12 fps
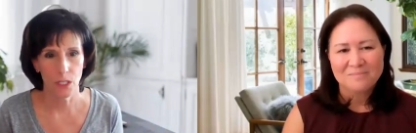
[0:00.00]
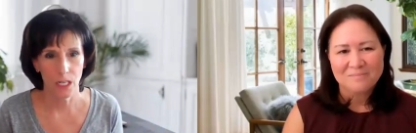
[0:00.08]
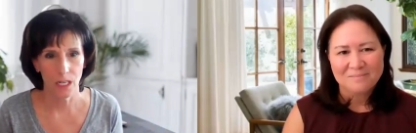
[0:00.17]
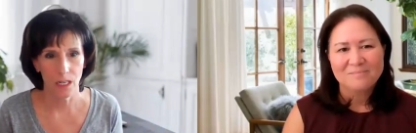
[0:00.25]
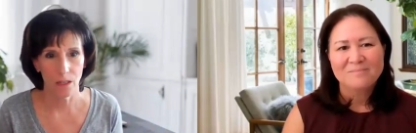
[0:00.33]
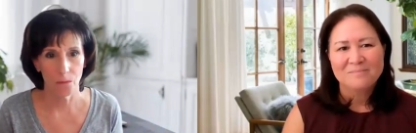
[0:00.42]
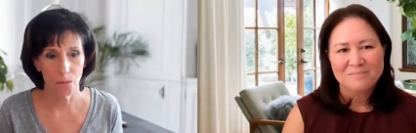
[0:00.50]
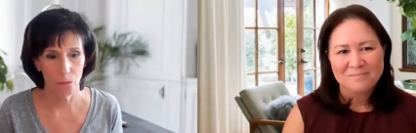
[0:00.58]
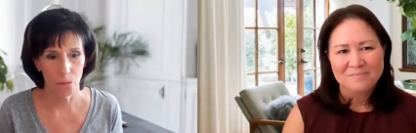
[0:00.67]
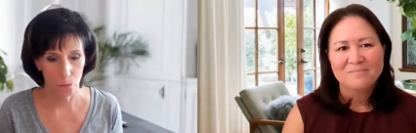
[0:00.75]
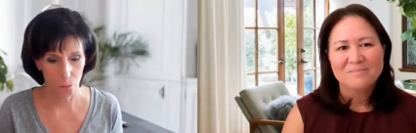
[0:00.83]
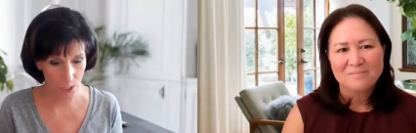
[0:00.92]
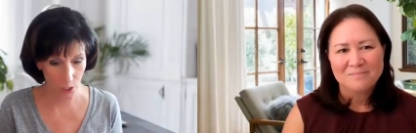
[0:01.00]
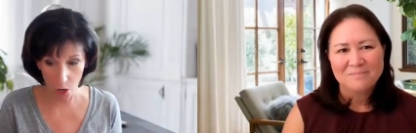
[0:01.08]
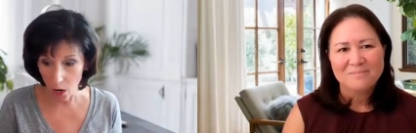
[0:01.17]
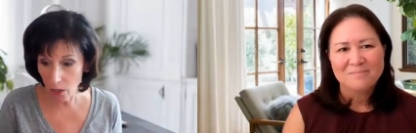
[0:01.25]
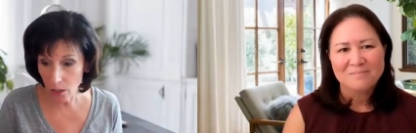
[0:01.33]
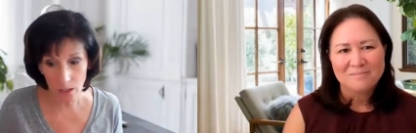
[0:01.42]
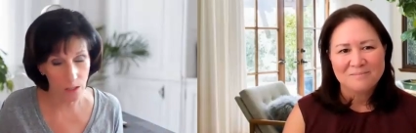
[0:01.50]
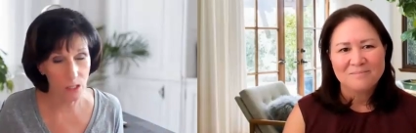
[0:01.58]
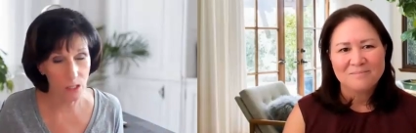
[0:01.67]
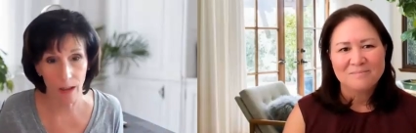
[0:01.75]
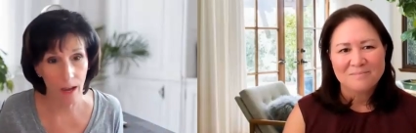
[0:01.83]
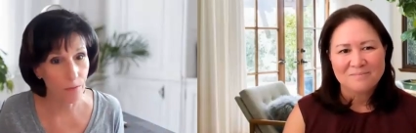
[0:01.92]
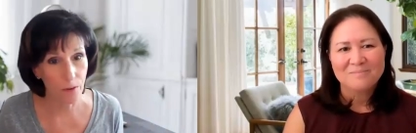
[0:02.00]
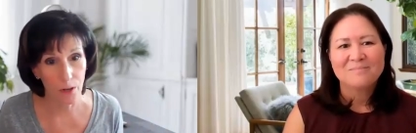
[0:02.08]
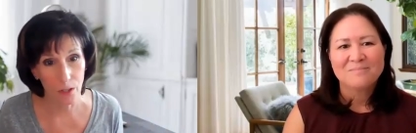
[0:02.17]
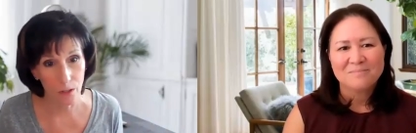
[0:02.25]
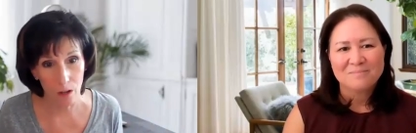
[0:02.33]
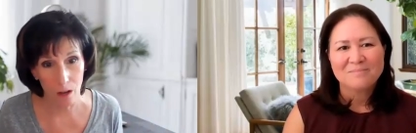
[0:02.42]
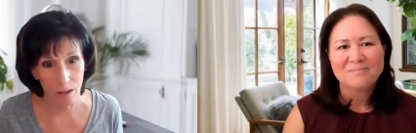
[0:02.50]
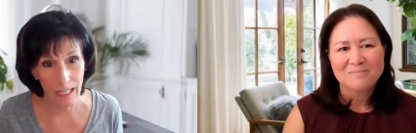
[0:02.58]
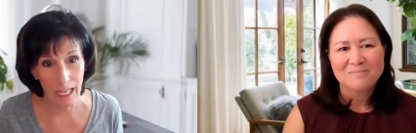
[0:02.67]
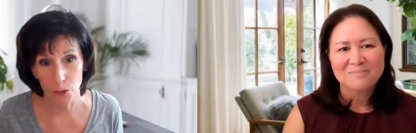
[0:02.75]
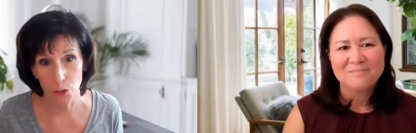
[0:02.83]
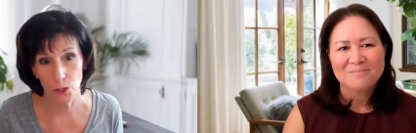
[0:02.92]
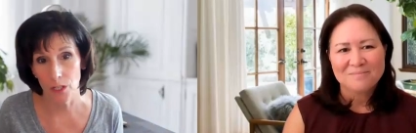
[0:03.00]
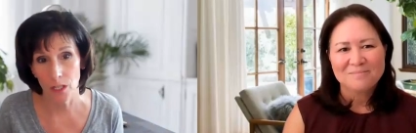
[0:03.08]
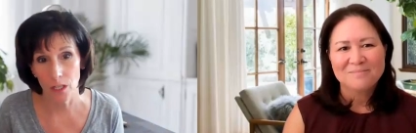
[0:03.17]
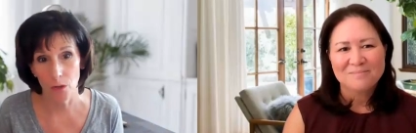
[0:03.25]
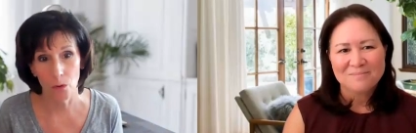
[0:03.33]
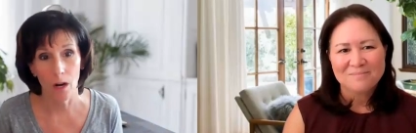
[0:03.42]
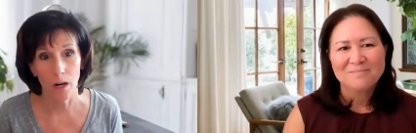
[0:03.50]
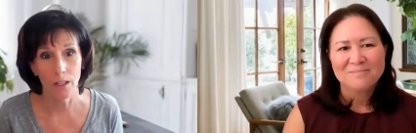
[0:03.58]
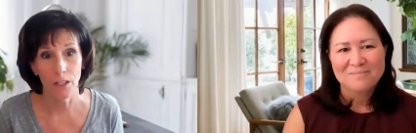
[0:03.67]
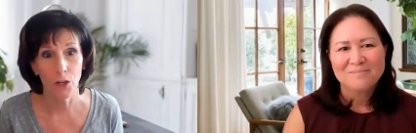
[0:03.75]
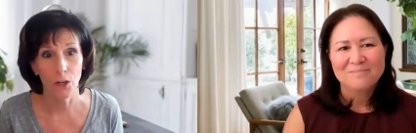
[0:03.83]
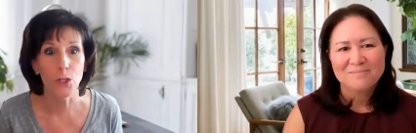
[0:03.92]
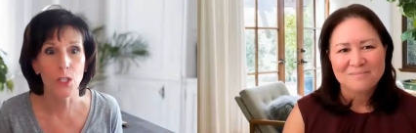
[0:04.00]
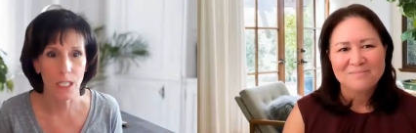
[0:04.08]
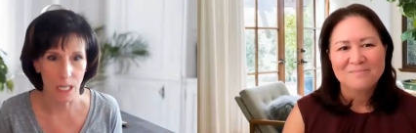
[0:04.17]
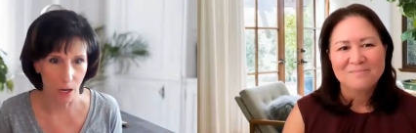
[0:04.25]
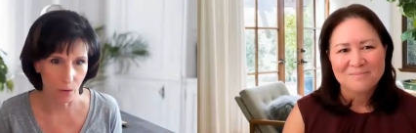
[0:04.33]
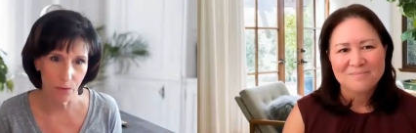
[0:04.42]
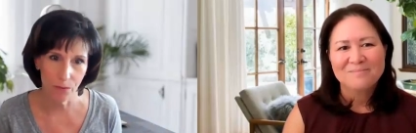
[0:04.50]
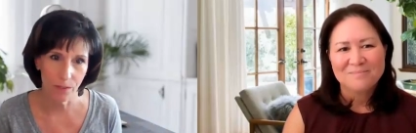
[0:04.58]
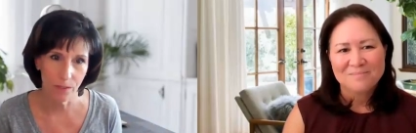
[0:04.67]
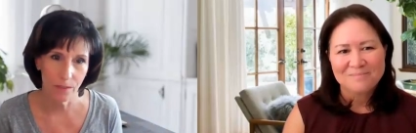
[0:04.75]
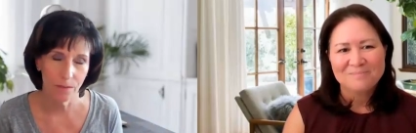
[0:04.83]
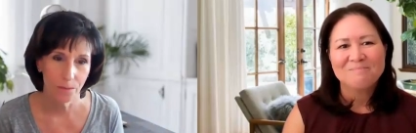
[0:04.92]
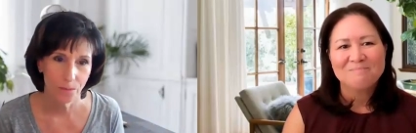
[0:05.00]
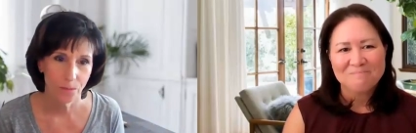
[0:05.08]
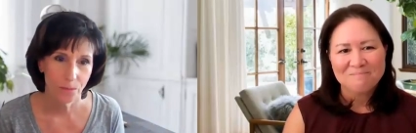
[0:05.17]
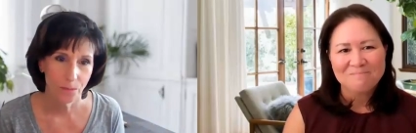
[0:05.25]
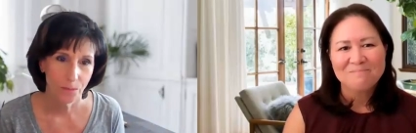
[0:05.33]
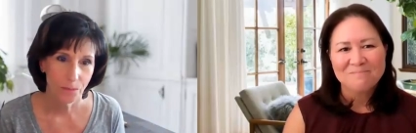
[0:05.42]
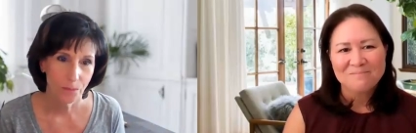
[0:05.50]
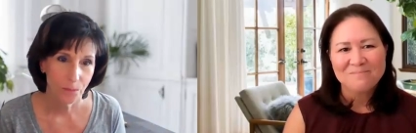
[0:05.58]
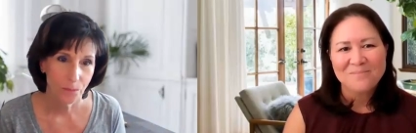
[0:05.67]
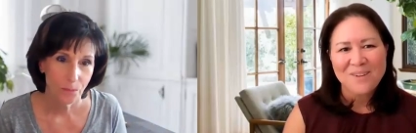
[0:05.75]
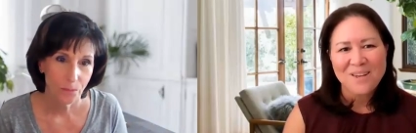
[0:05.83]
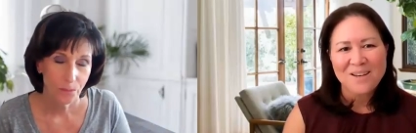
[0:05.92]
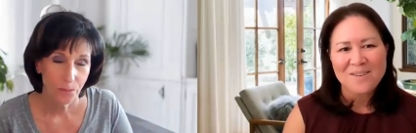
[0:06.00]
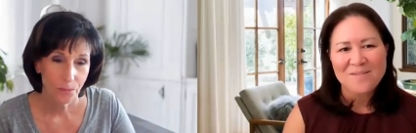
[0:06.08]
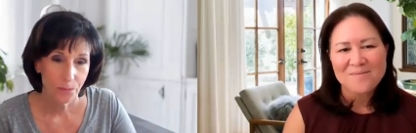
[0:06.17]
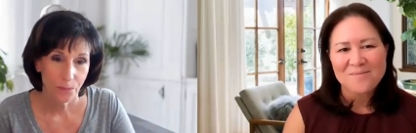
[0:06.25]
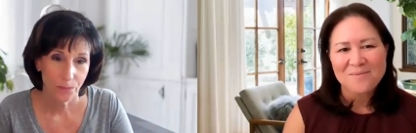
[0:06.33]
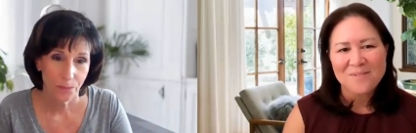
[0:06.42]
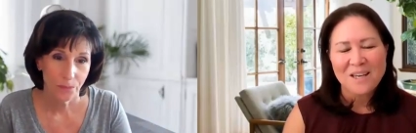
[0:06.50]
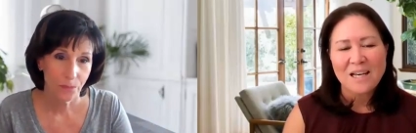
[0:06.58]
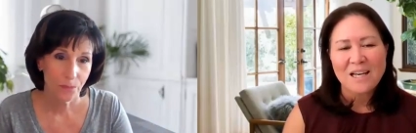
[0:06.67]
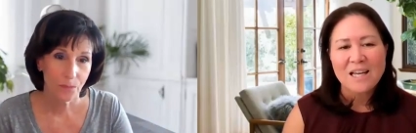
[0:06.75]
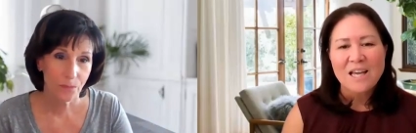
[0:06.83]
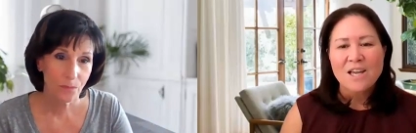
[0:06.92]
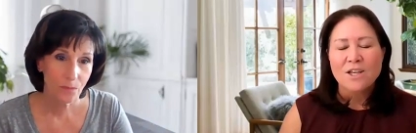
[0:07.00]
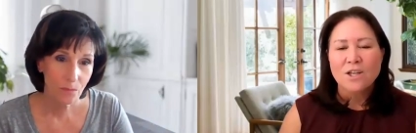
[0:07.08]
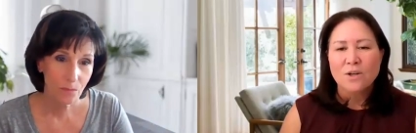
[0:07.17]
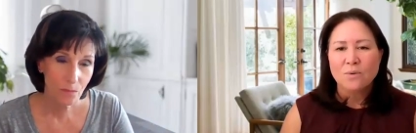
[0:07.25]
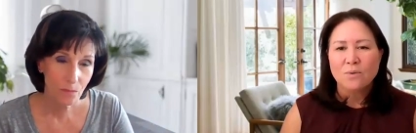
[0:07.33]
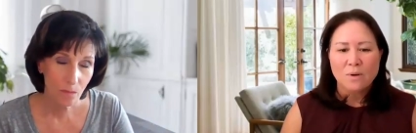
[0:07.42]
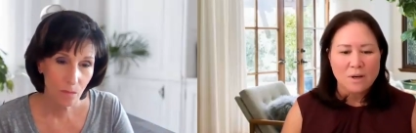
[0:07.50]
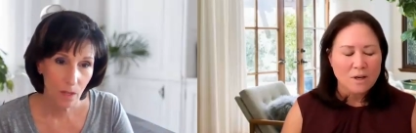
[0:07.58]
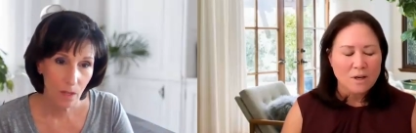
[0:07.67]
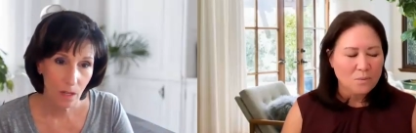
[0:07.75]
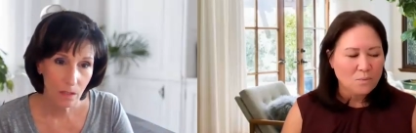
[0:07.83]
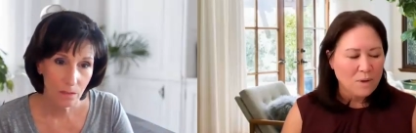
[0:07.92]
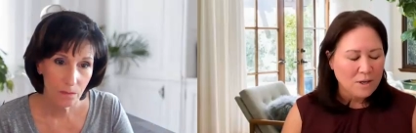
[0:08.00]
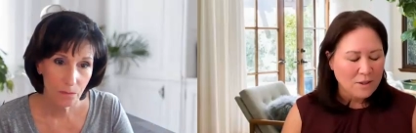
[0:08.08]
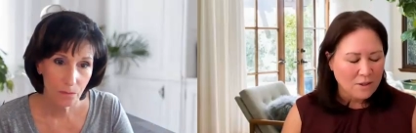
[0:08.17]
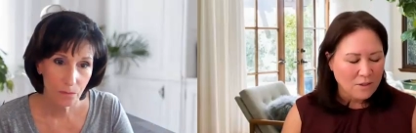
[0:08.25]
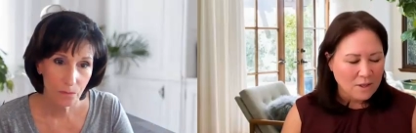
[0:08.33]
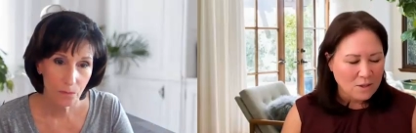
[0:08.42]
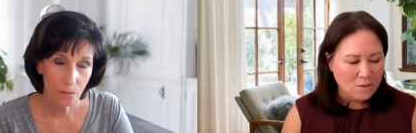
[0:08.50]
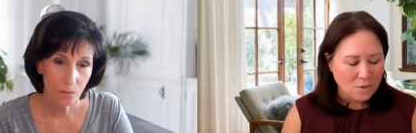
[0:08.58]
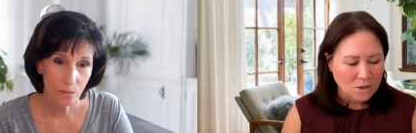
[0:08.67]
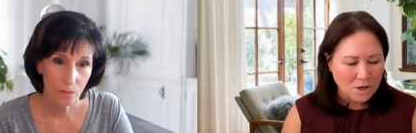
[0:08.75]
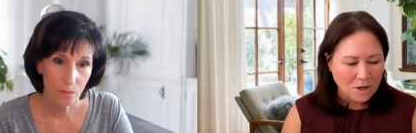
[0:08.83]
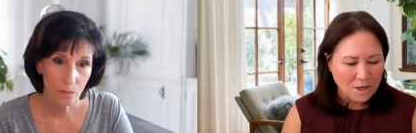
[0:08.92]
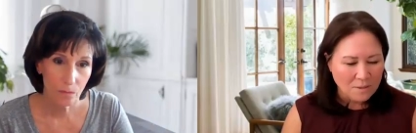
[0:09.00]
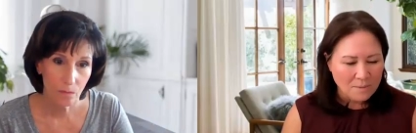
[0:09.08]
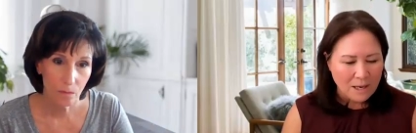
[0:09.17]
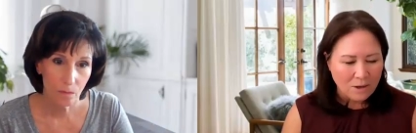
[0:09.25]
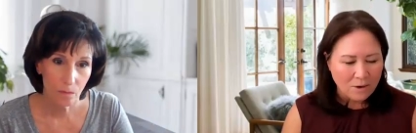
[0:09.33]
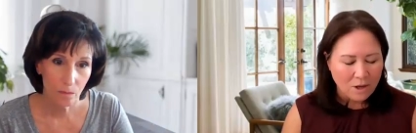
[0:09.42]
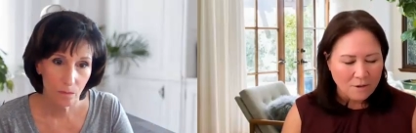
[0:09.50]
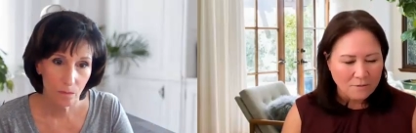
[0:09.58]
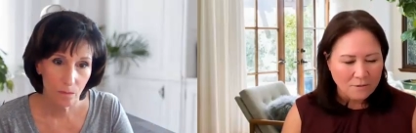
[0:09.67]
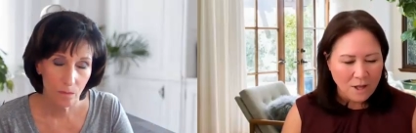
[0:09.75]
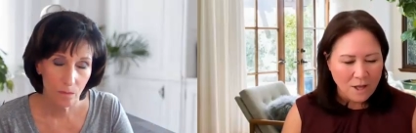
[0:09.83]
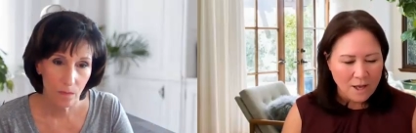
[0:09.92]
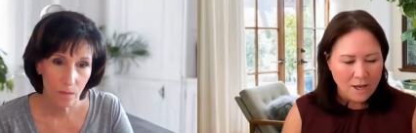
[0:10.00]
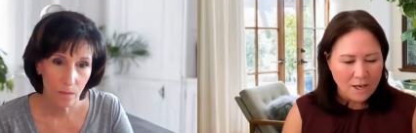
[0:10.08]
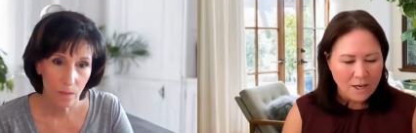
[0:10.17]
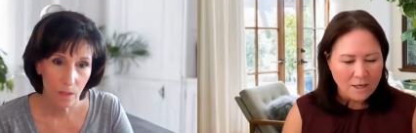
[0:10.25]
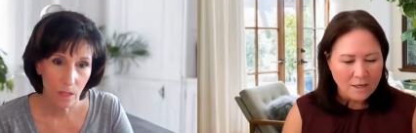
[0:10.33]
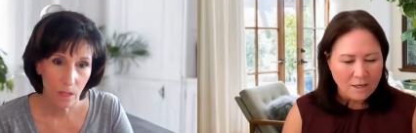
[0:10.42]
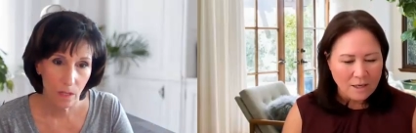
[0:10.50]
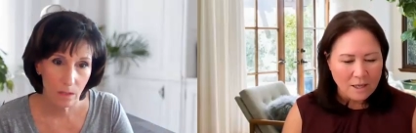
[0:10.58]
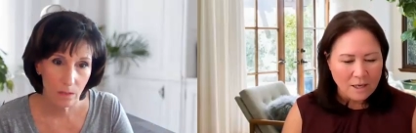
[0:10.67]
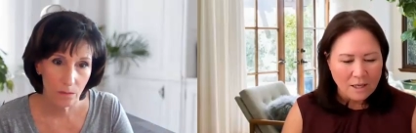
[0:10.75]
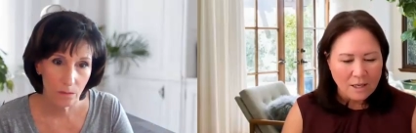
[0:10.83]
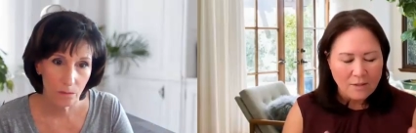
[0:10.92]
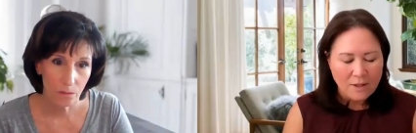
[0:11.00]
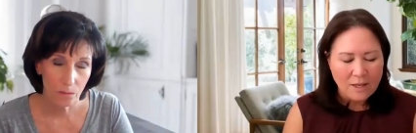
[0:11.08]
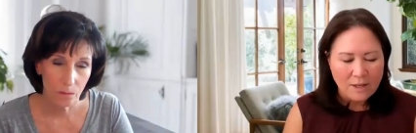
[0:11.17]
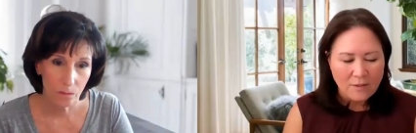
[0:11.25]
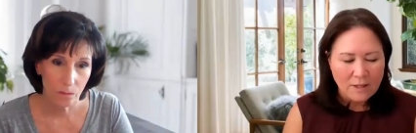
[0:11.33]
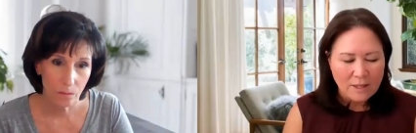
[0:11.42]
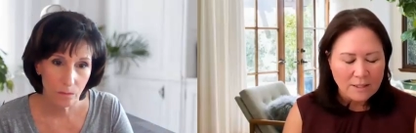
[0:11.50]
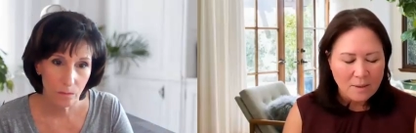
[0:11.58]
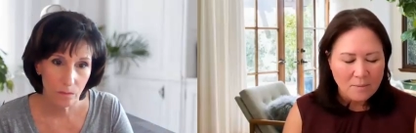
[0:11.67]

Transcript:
Speaker 1: team, regardless of how far along that journey you are yourself. Mm-hmm.
Speaker 2: Yeah. Yeah. You know, uh, one of the things we were talking about offline and in, the, in that